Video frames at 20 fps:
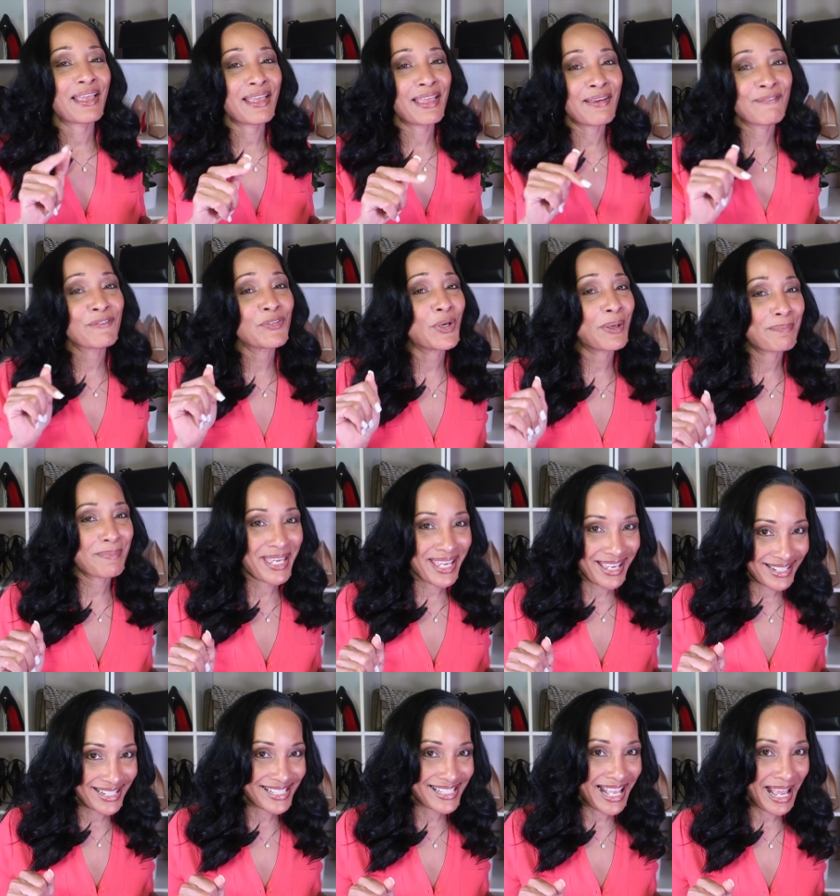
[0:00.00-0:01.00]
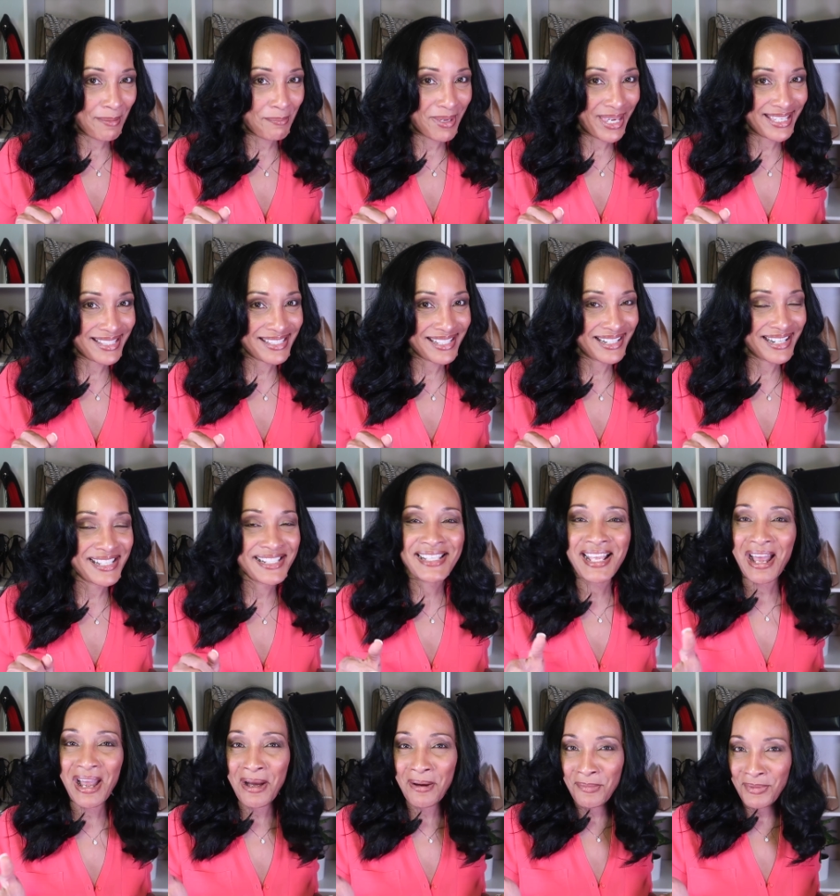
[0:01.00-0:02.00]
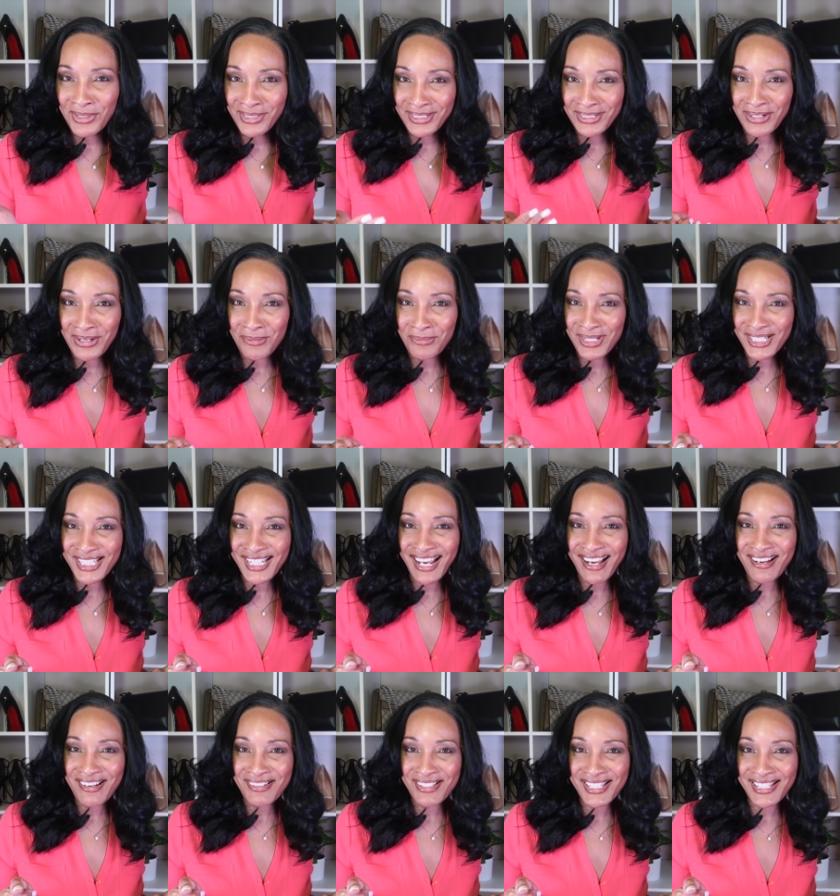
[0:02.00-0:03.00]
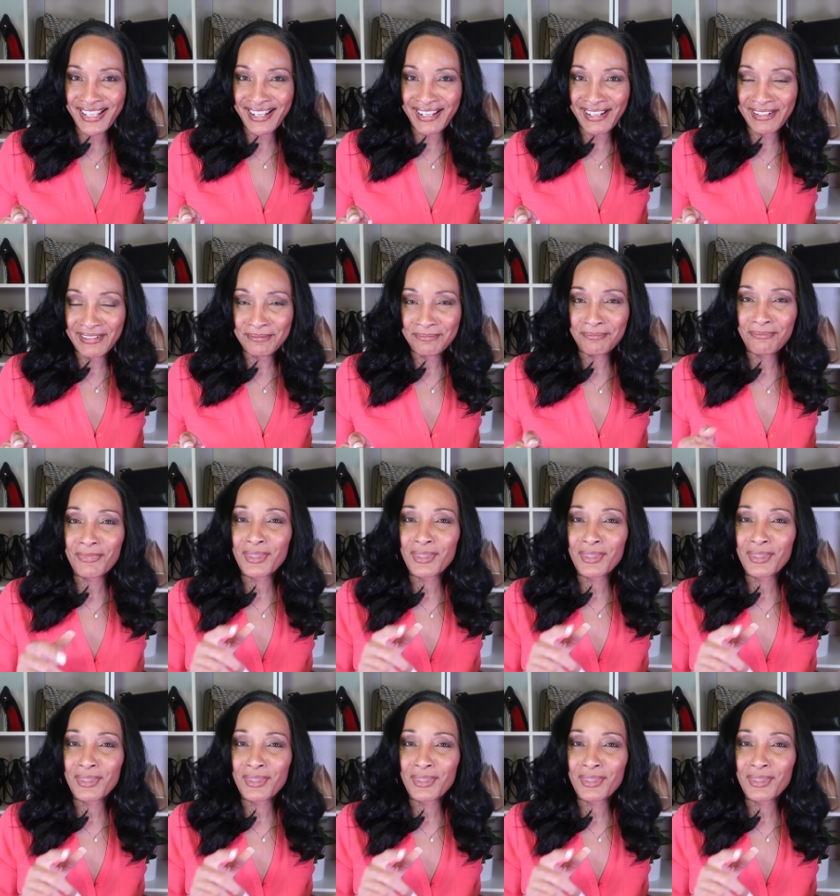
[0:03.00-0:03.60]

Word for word: if your man is high maintenance. I wanna know what y'all saying.